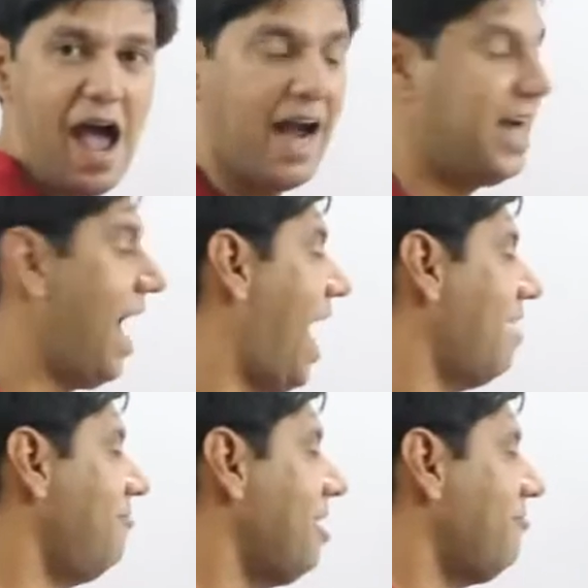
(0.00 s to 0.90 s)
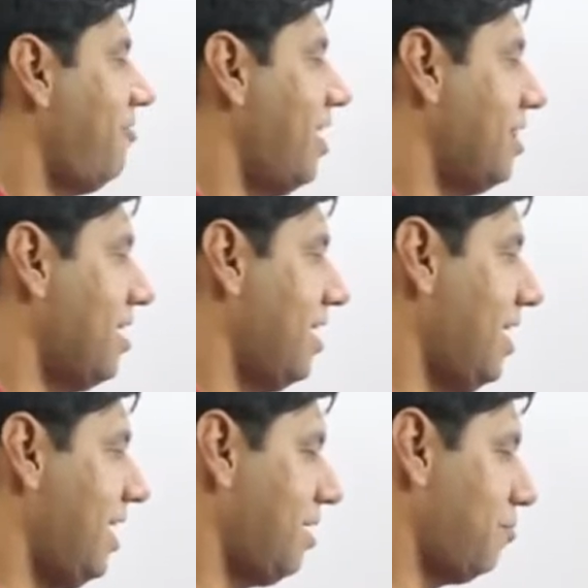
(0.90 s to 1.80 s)
And having filled the
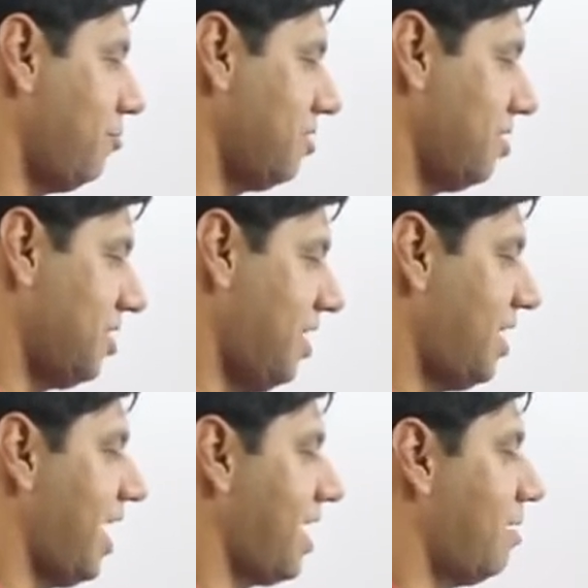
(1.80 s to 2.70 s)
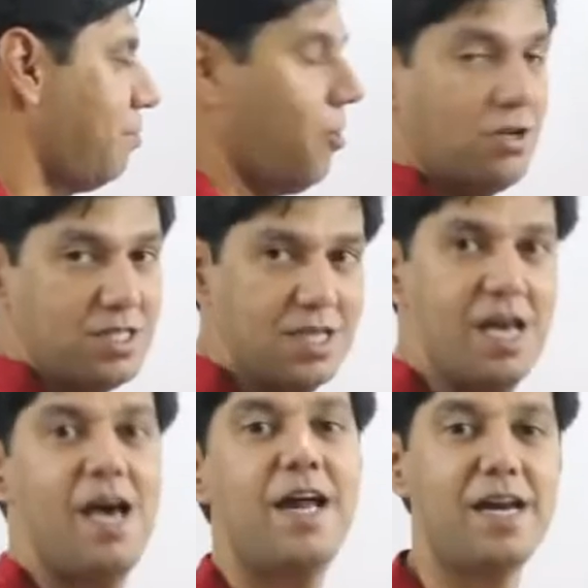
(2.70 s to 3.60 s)
leading position, take a pause,
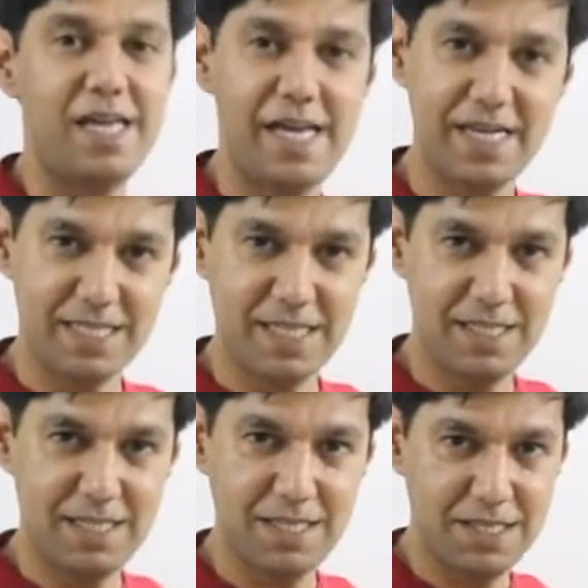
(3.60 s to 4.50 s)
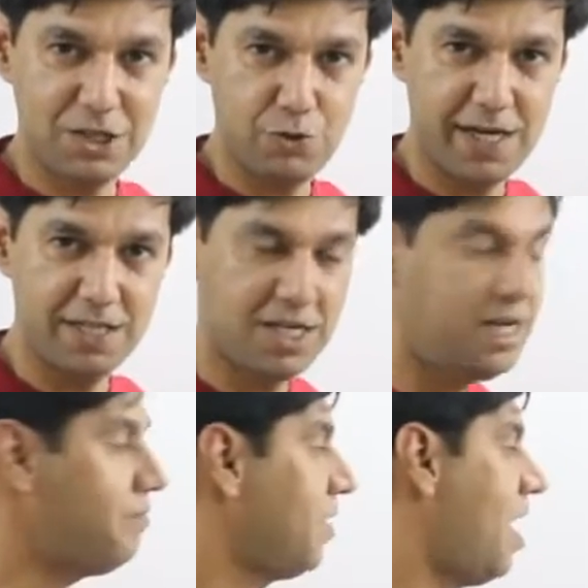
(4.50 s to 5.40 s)
reassess the
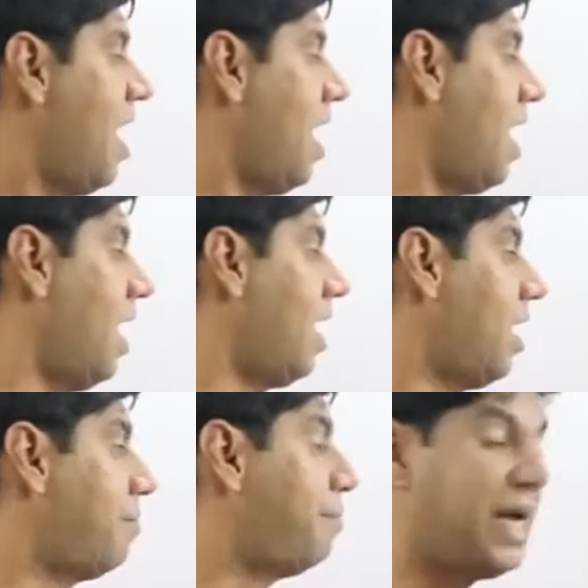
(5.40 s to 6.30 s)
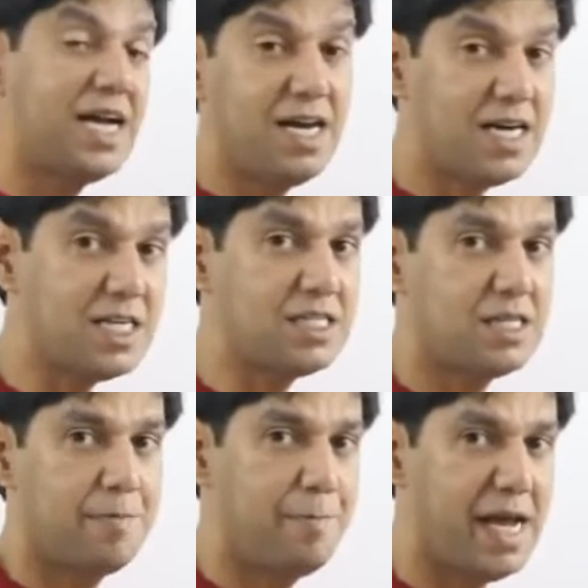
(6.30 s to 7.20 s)
situation.
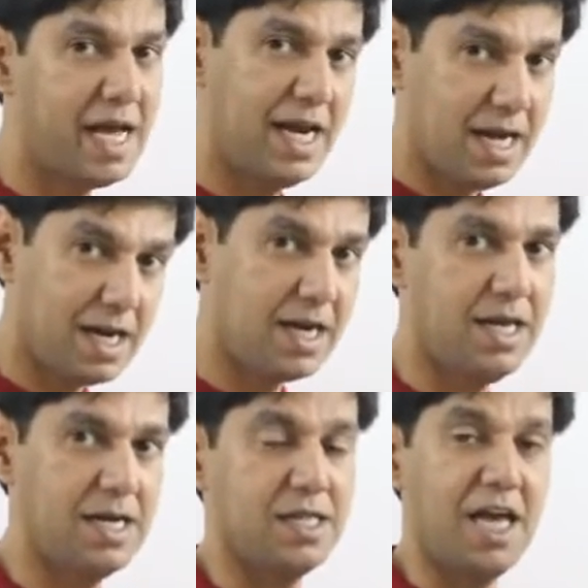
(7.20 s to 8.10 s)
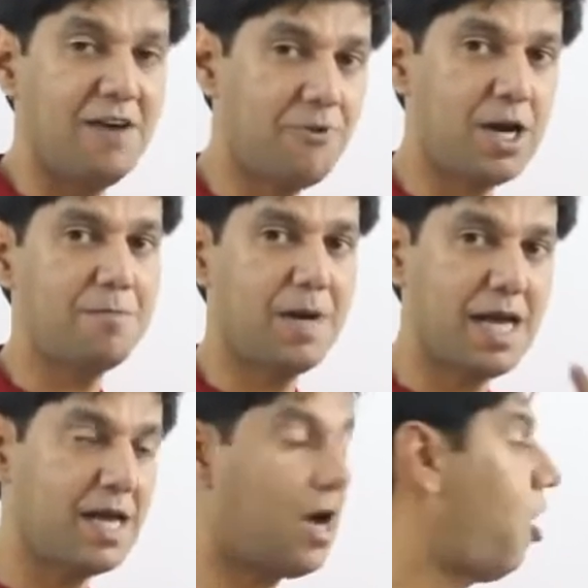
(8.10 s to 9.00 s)
Beginners make an error here. Therefore, I
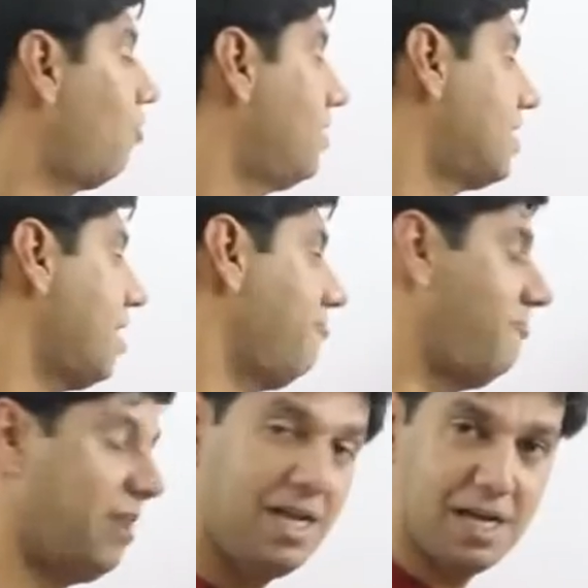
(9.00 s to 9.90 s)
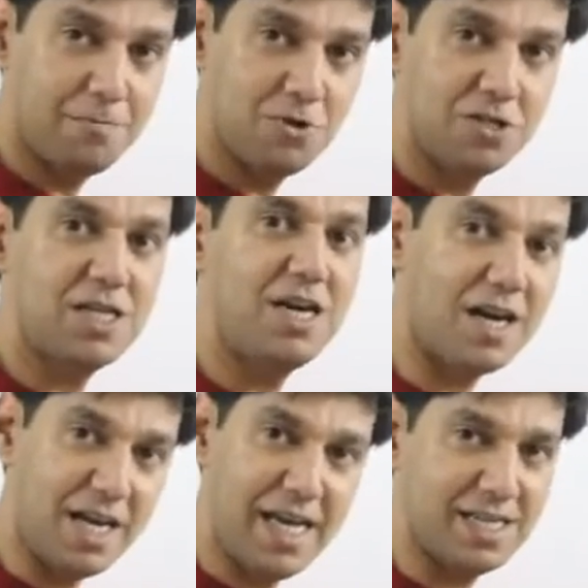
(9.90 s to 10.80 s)
am always saying fill in a position,
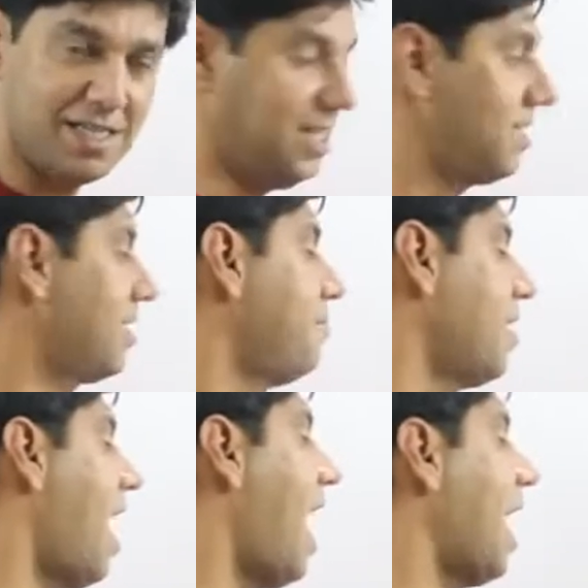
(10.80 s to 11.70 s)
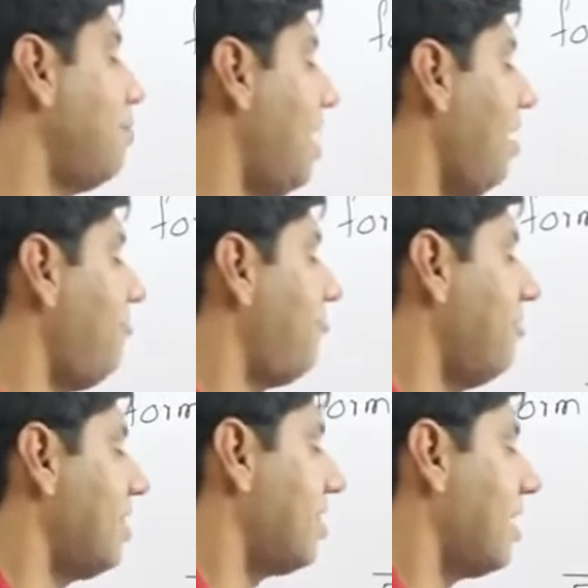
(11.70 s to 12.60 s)
reassess. I am left
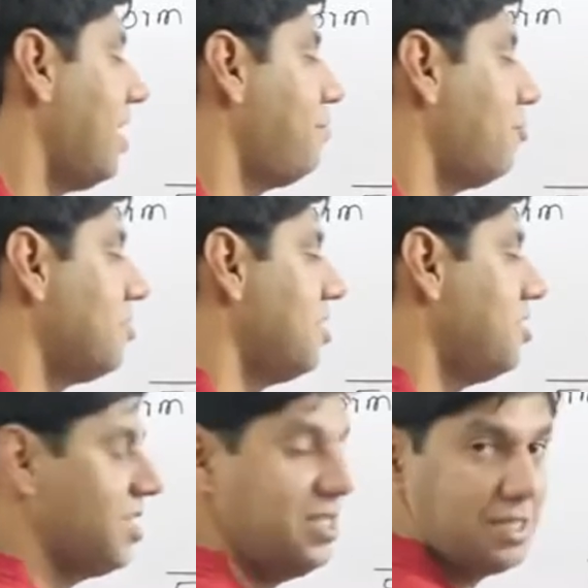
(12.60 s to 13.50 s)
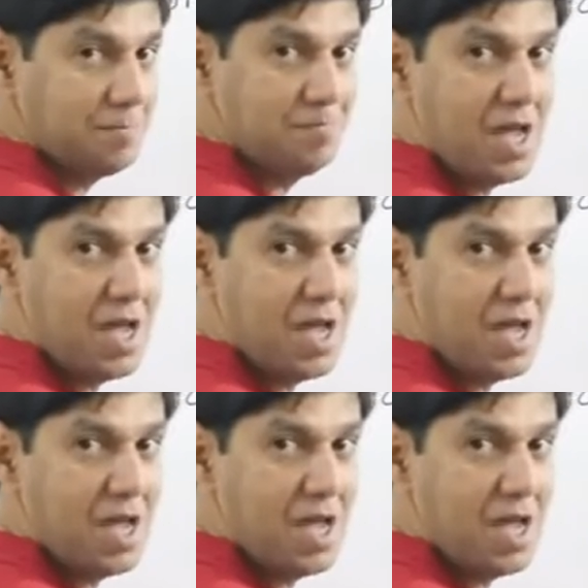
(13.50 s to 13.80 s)
with 3 positions